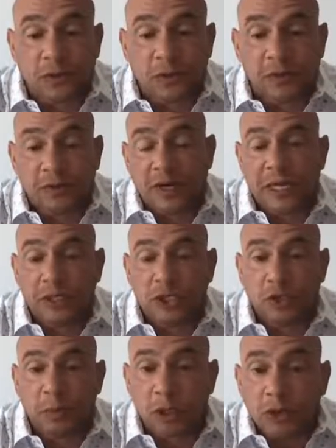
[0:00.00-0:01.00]
the
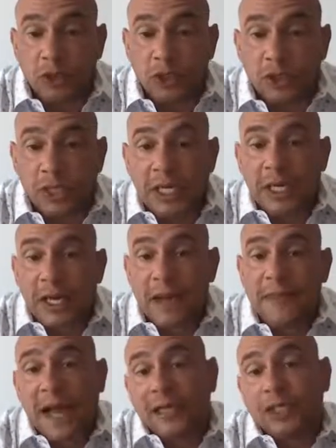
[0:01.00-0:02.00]
Financial Post,
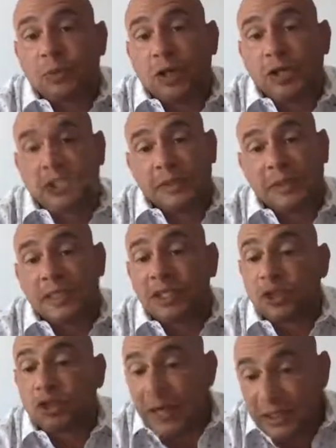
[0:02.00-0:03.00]
and that is proximity
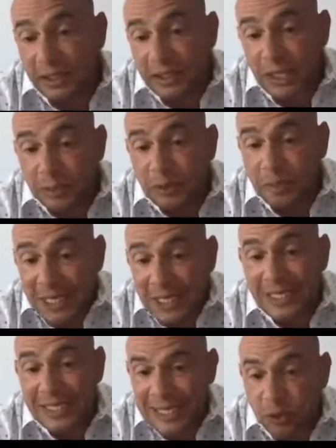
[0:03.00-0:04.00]
to transit hubs,
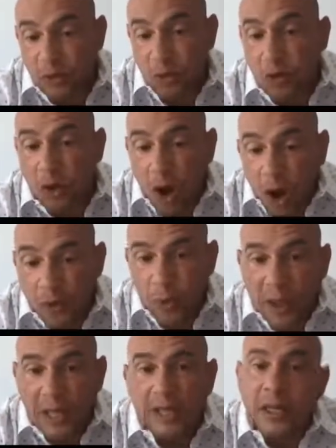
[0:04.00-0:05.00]
being near or on
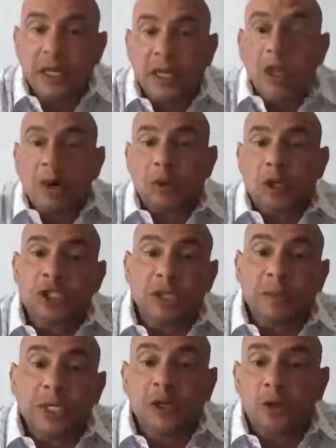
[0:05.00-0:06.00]
one.
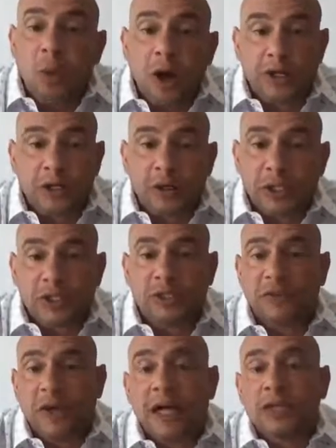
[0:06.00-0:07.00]
Proximity to water
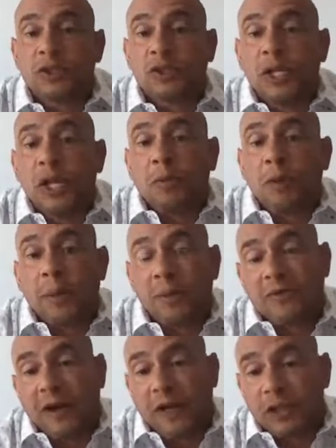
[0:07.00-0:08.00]
increases
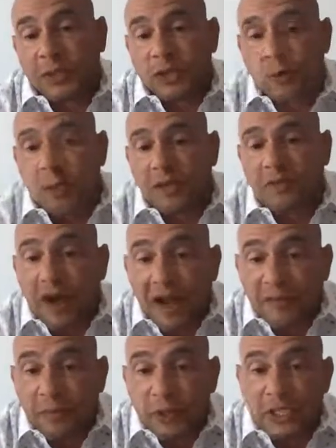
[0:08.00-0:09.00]
property values by
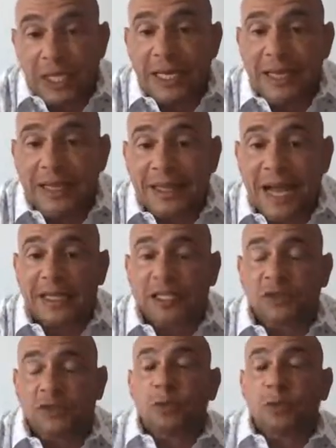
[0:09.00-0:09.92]
25%. That is from